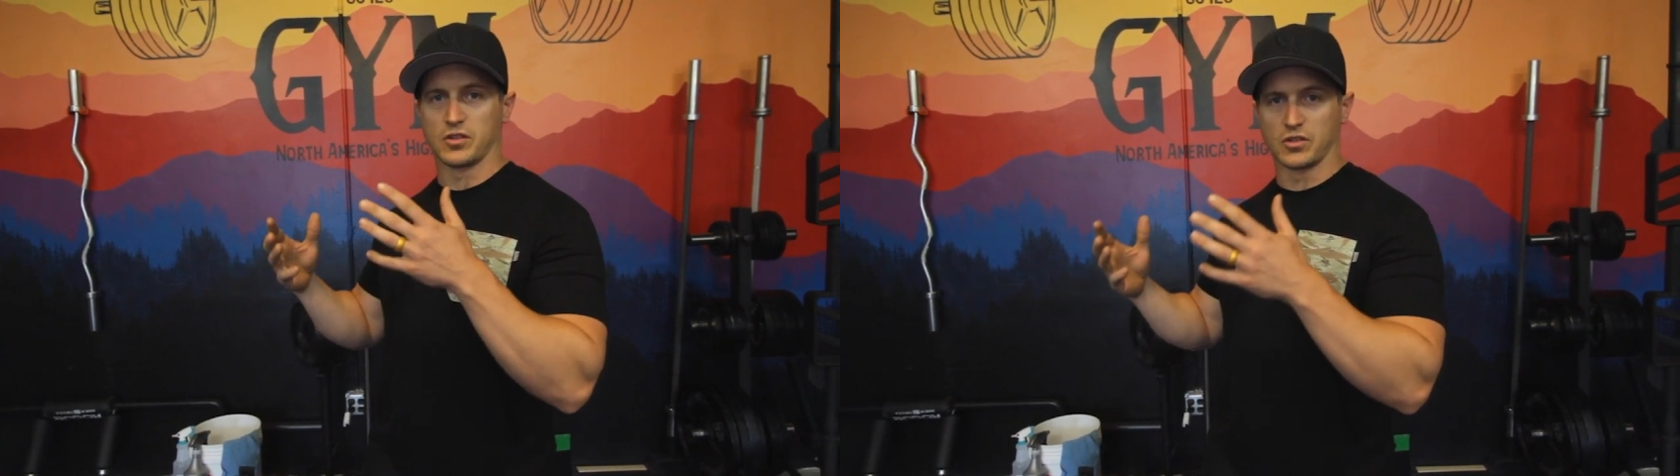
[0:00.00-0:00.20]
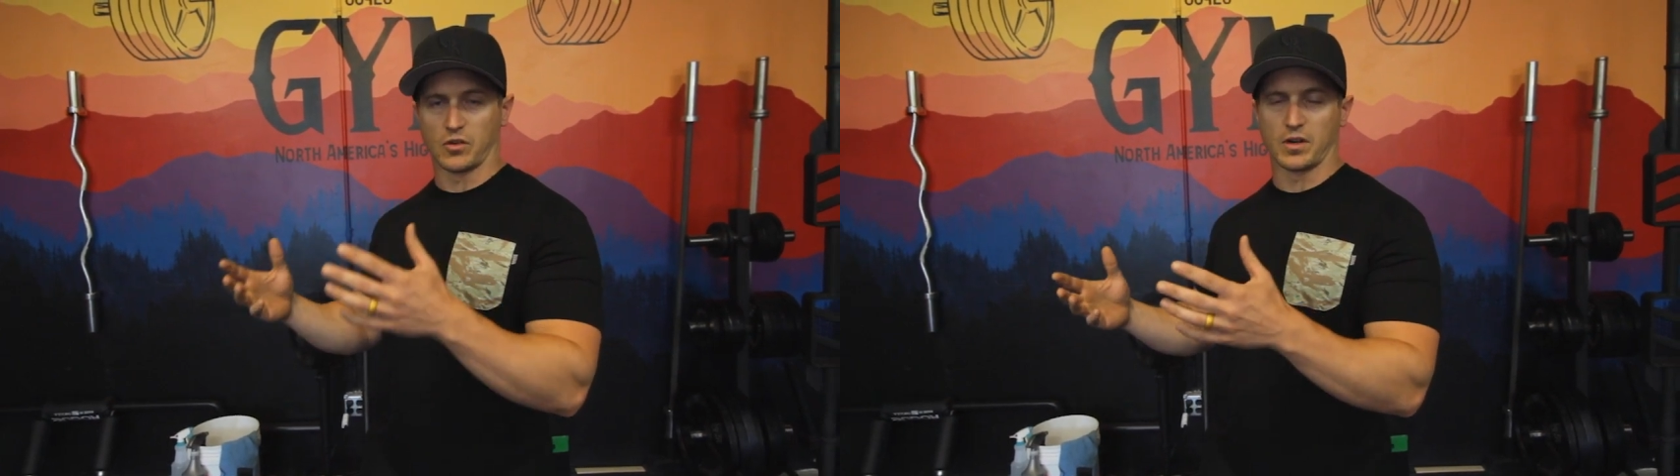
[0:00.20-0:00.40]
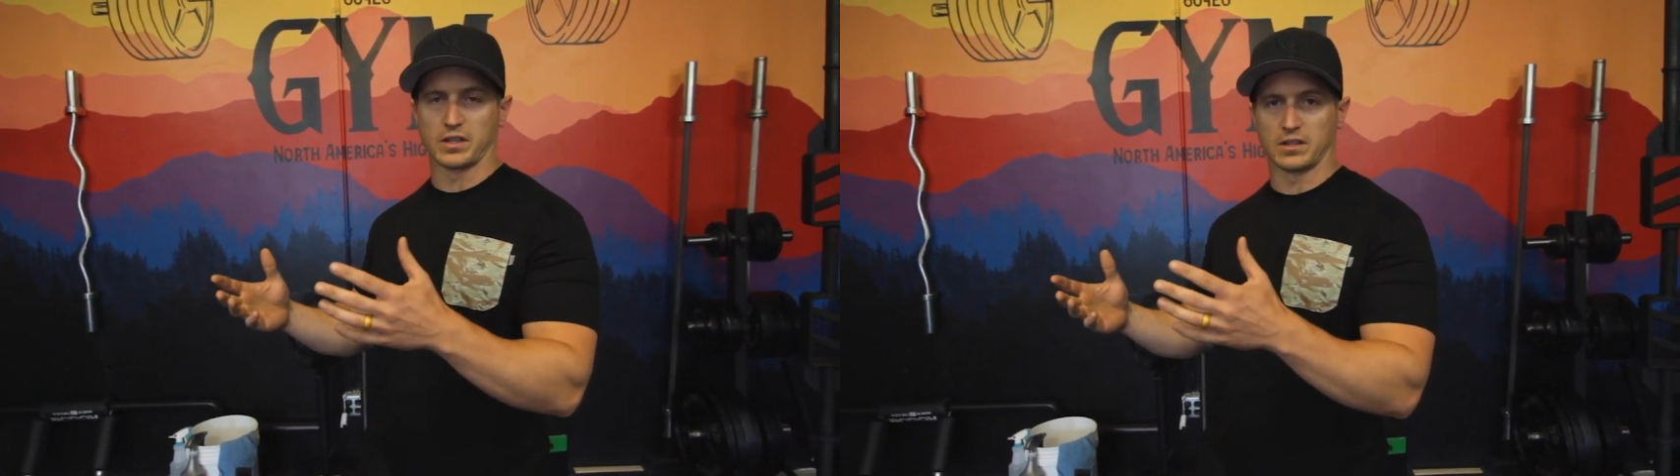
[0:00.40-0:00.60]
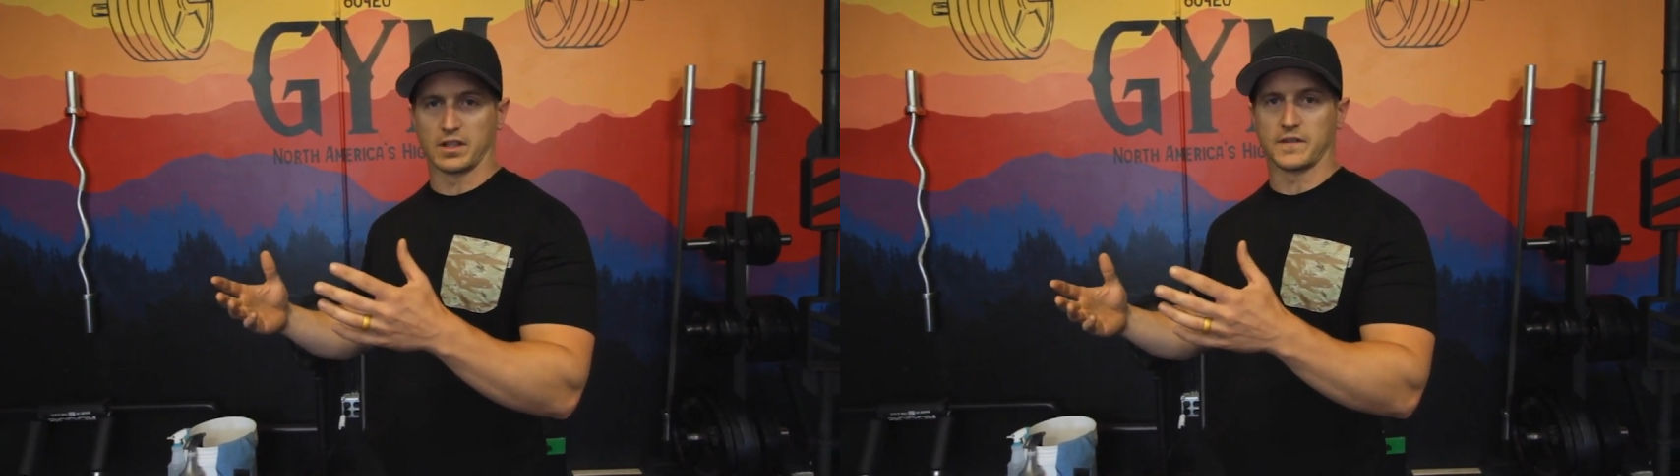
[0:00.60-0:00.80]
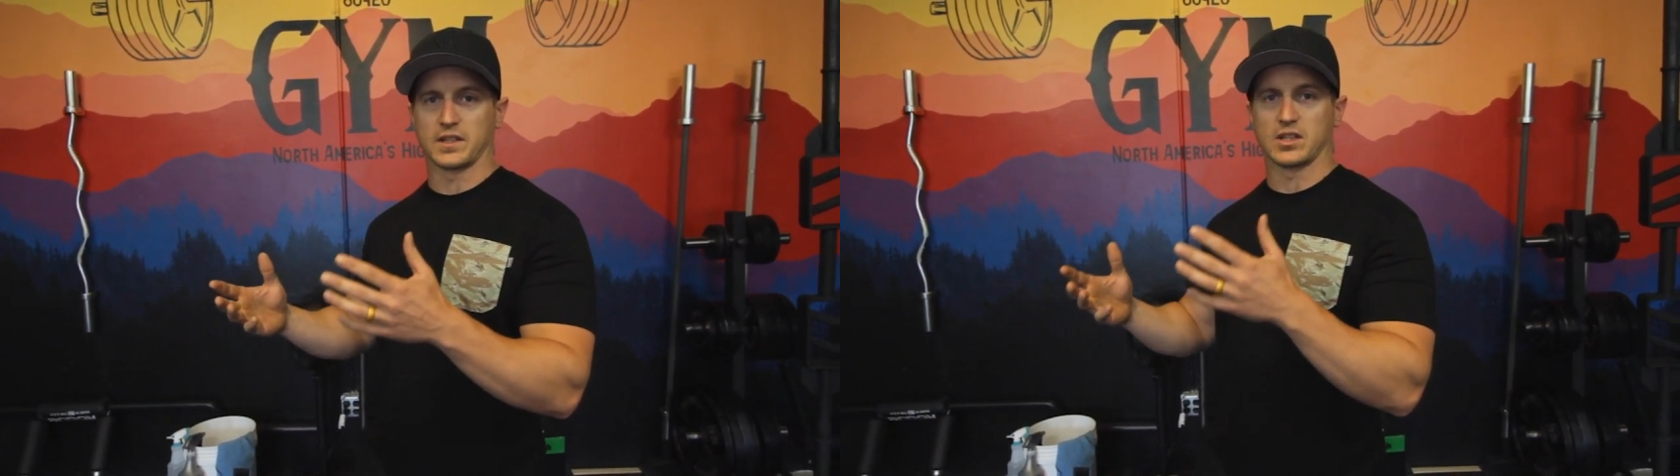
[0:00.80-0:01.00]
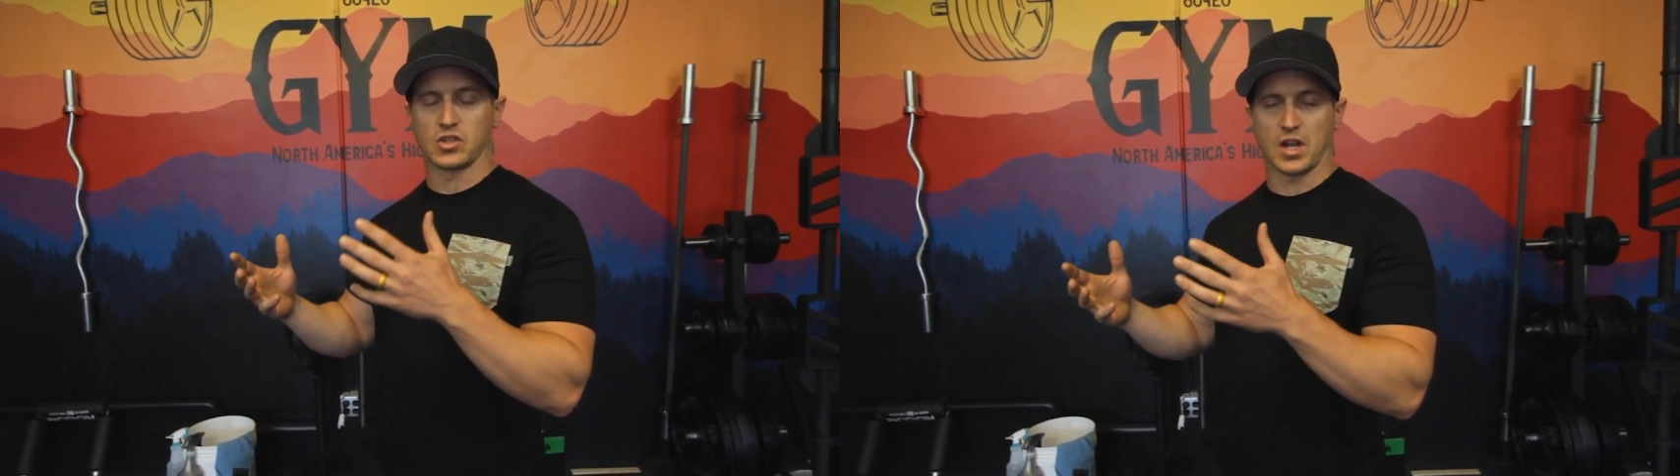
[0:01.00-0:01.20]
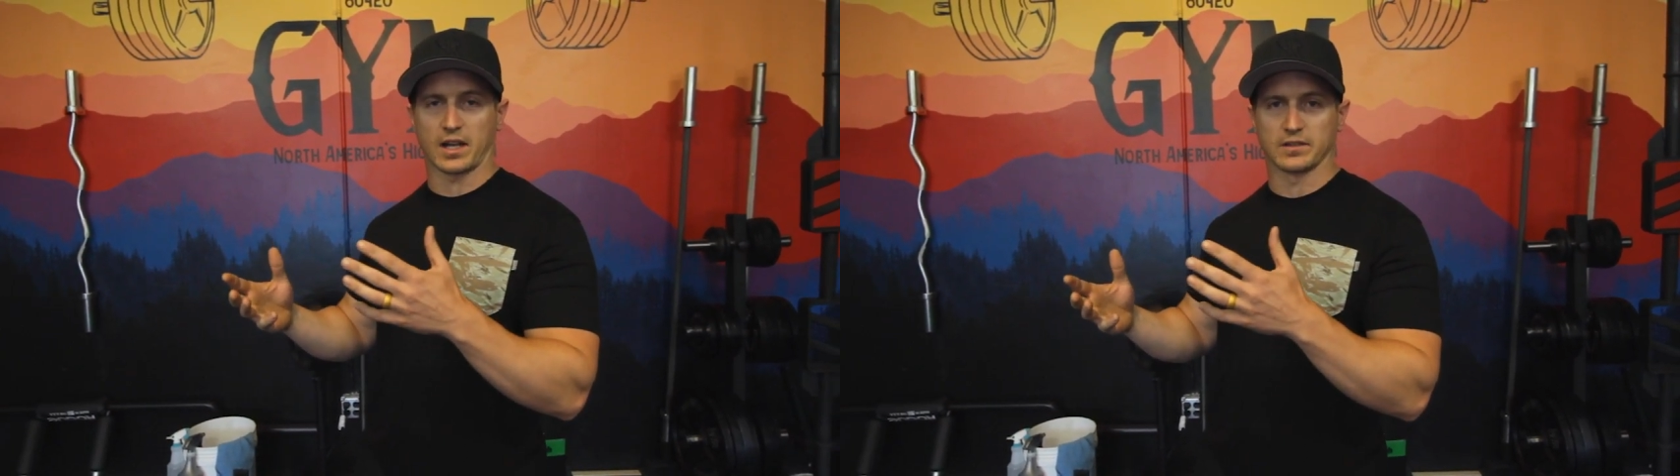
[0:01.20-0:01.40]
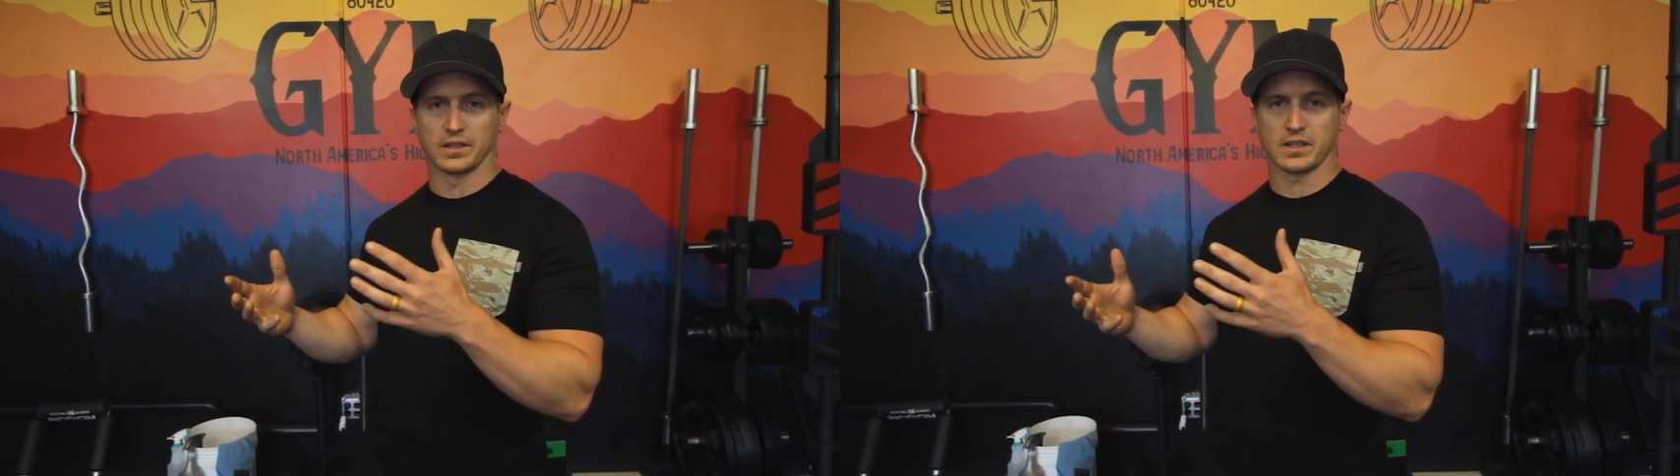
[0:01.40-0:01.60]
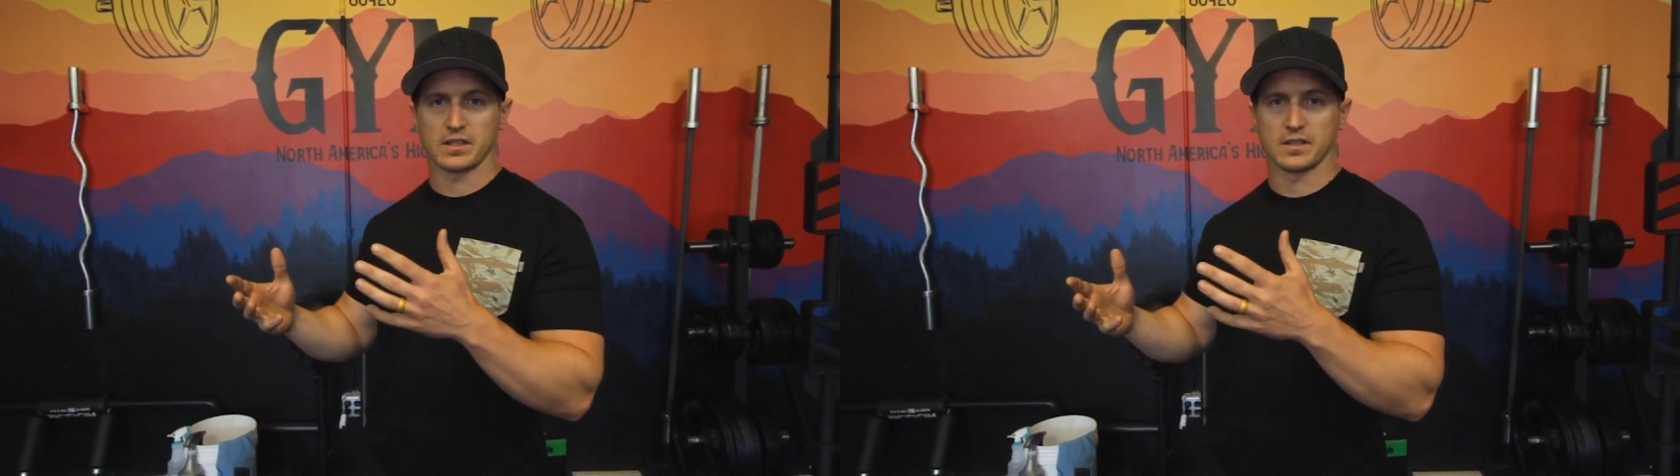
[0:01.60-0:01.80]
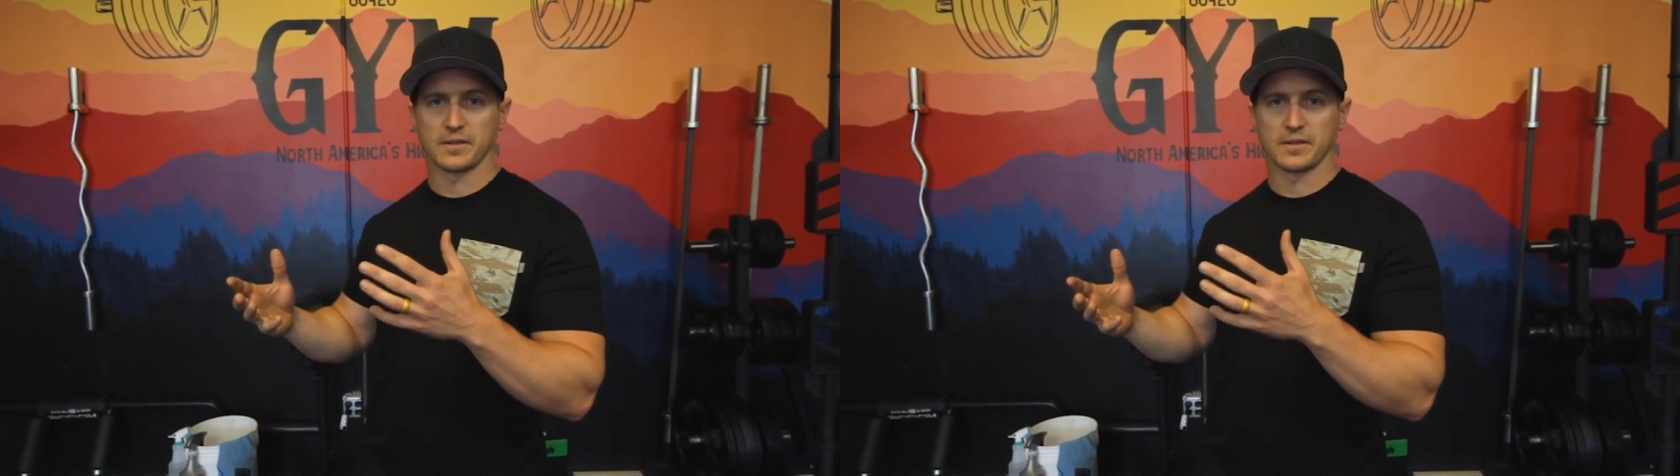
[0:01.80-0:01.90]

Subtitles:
during the lift checklist.